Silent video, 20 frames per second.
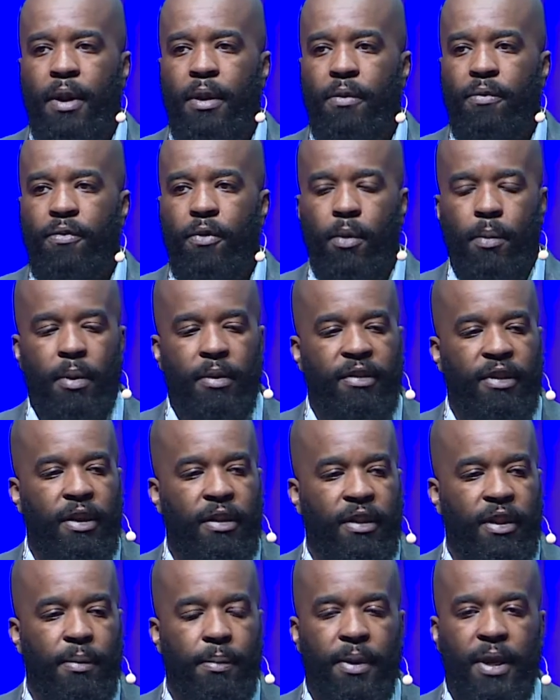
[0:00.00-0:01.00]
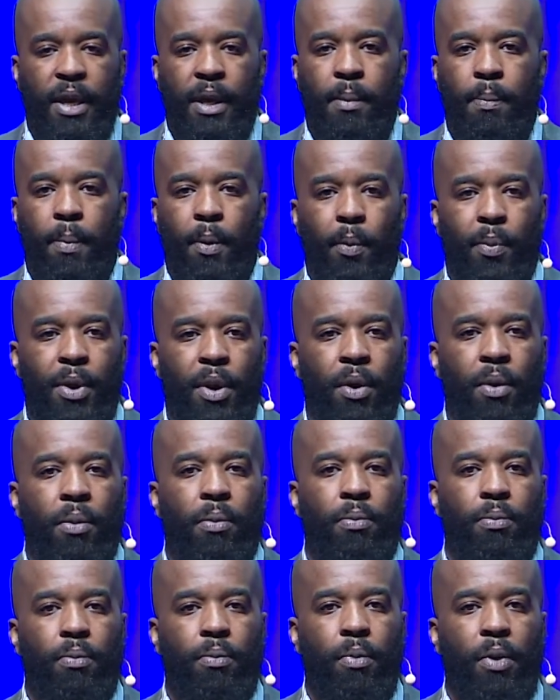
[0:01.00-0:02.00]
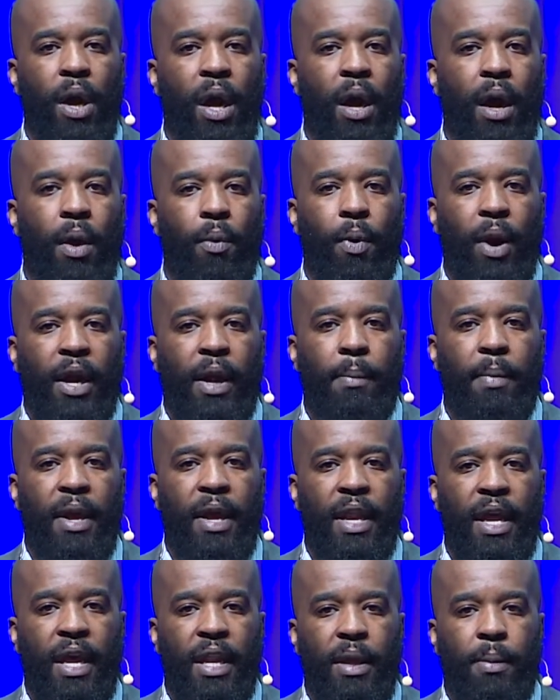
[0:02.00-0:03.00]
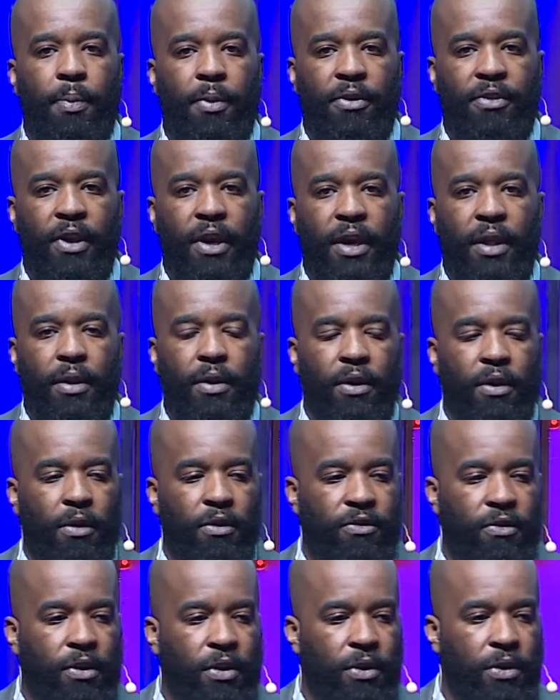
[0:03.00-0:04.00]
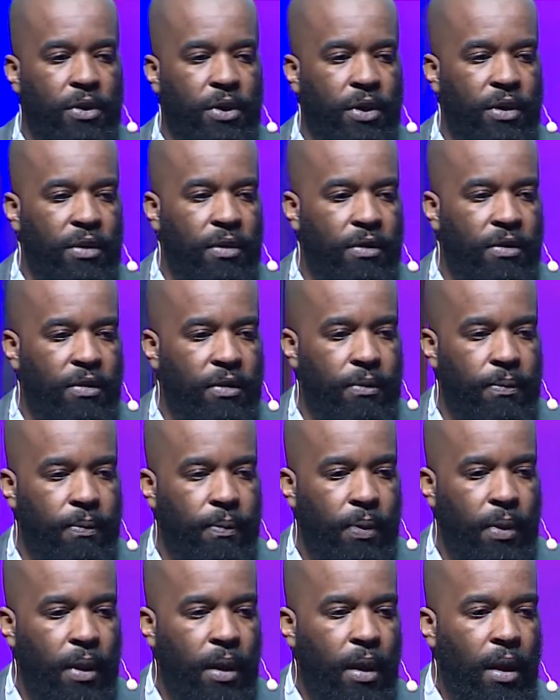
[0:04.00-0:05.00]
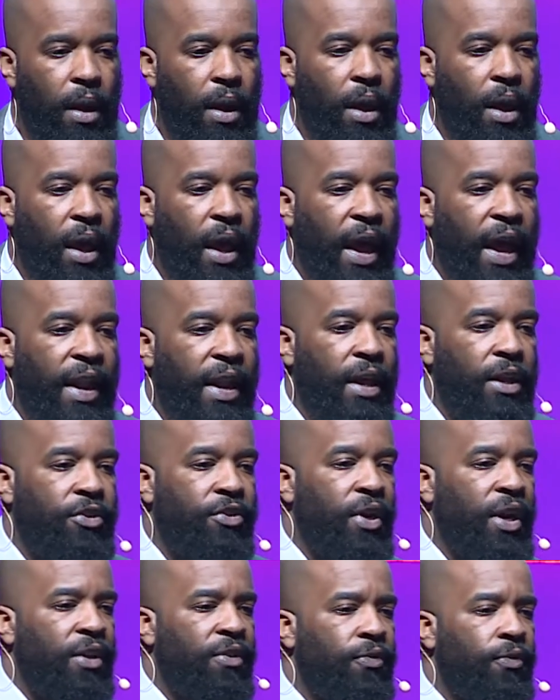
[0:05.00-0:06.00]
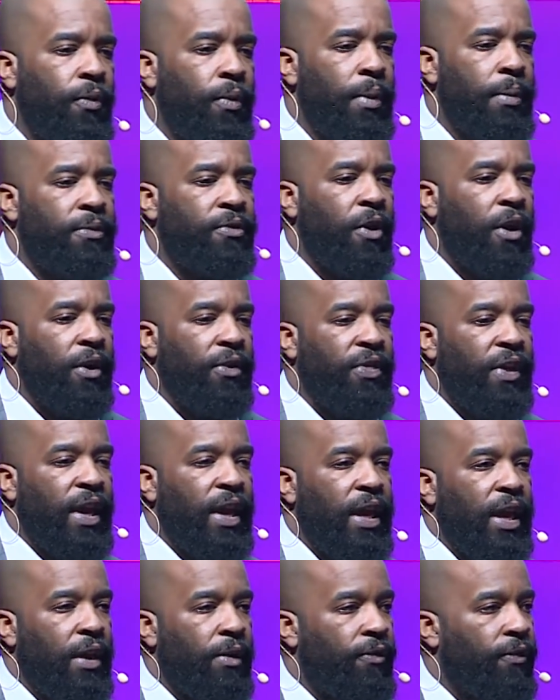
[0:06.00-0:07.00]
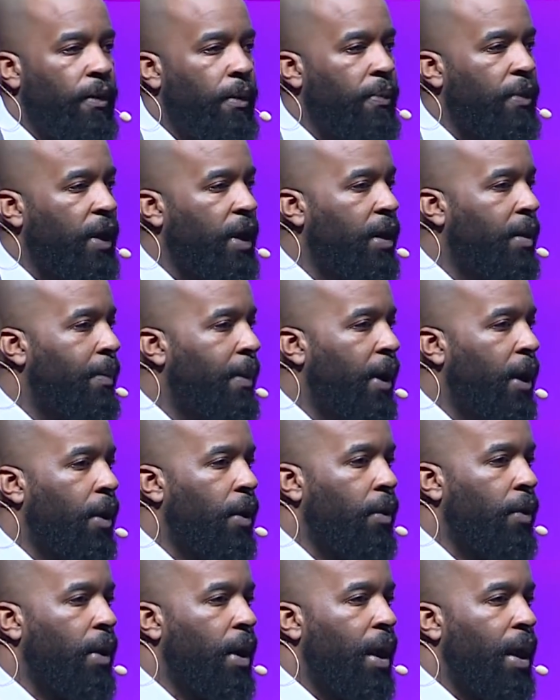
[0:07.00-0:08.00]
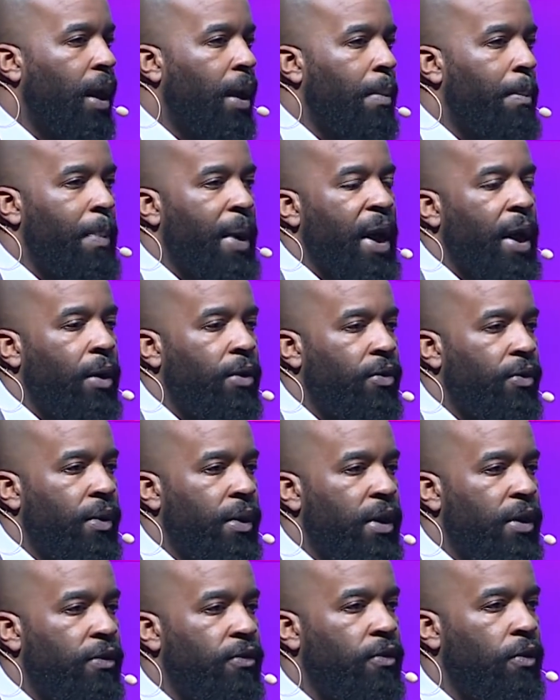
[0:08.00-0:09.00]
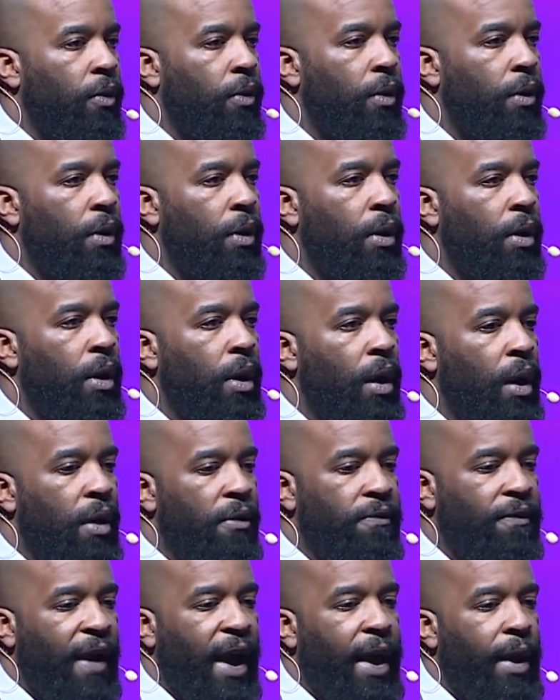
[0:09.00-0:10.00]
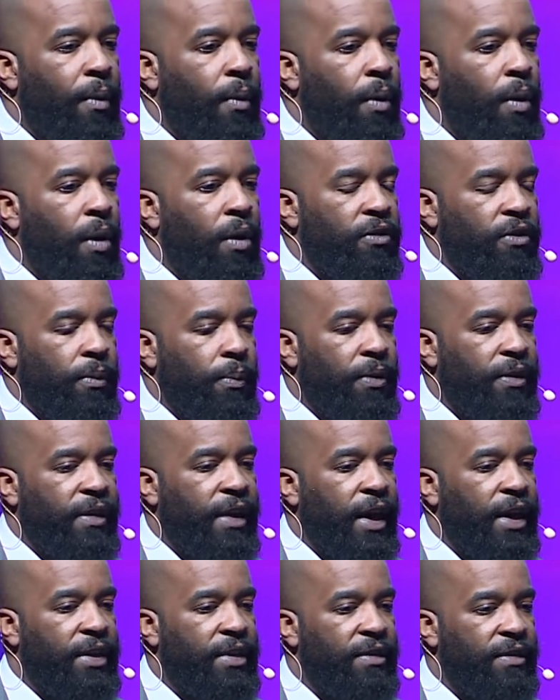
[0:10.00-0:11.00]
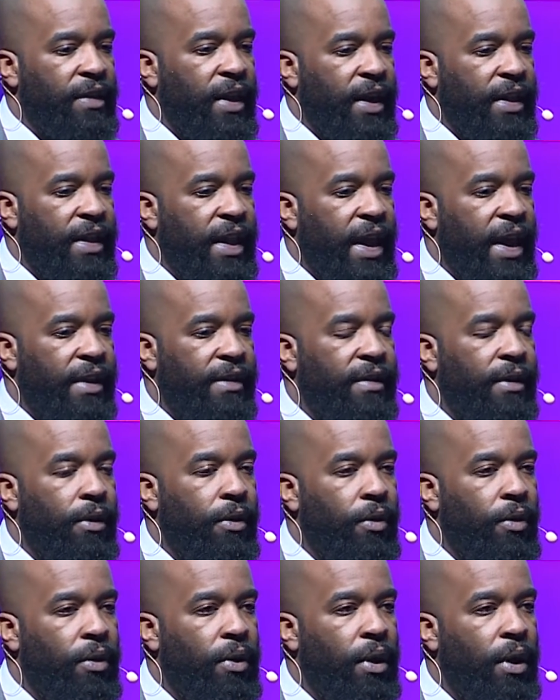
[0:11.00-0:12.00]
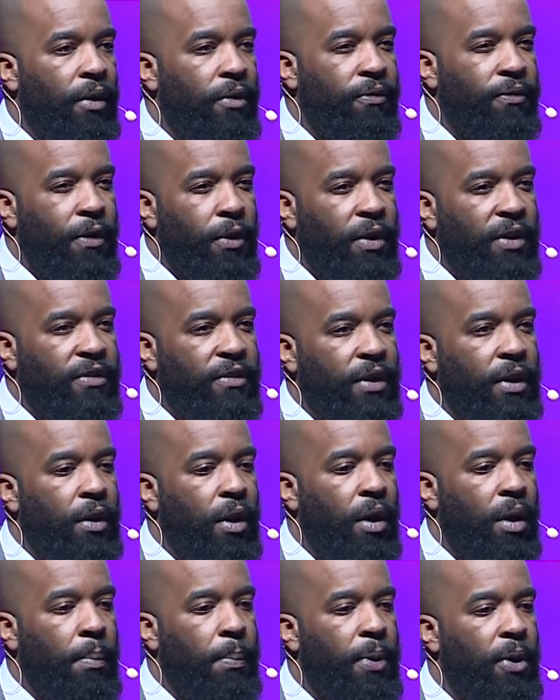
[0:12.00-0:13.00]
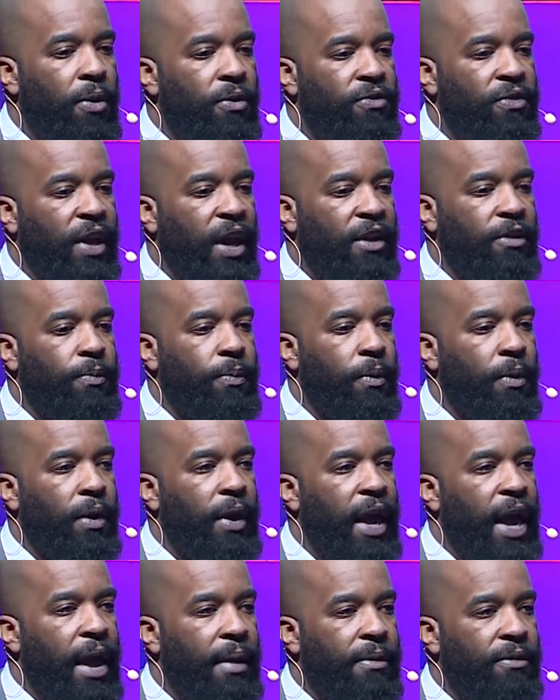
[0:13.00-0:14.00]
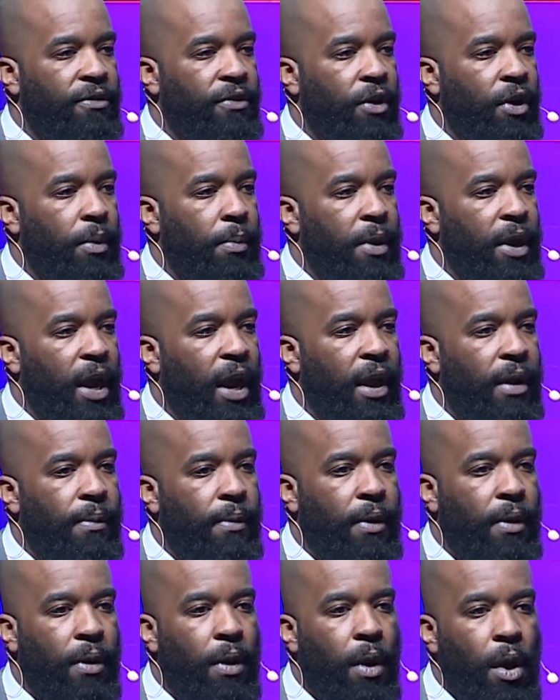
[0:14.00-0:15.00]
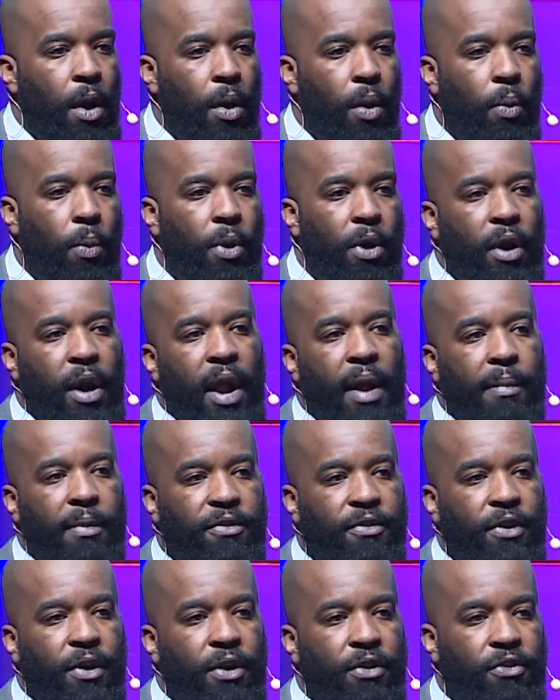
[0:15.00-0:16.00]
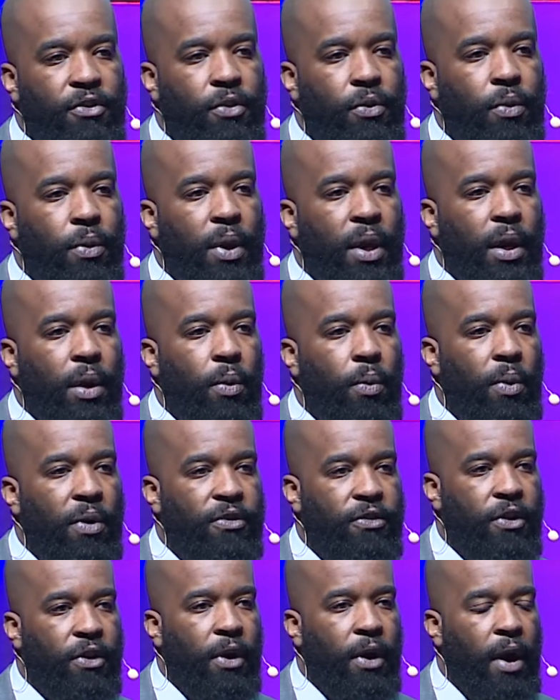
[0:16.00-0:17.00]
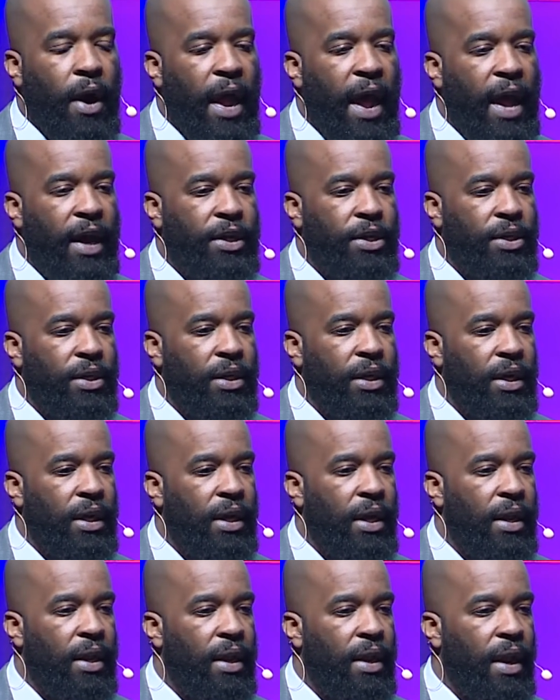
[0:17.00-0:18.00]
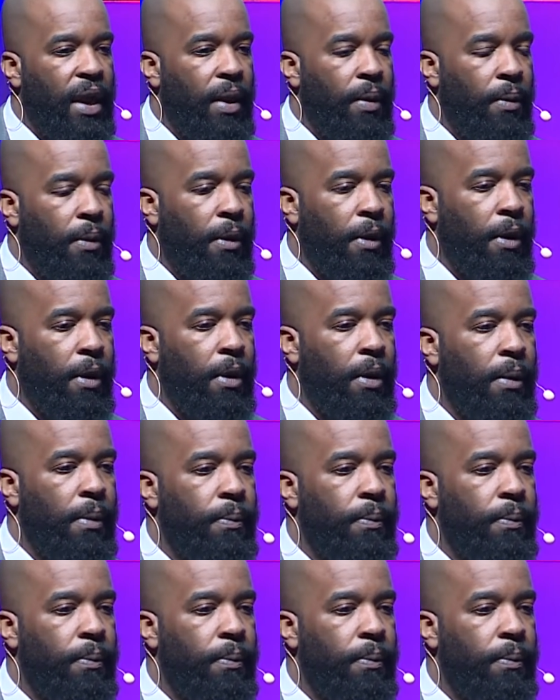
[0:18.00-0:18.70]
in the form of TTP, but we don't recommend any particular solutions. And it transforms our thinking from thinking about boundaries or firewalls and protections like that to focusing on post-exploit adversary behavior. What are adversaries doing once they're actually in the network?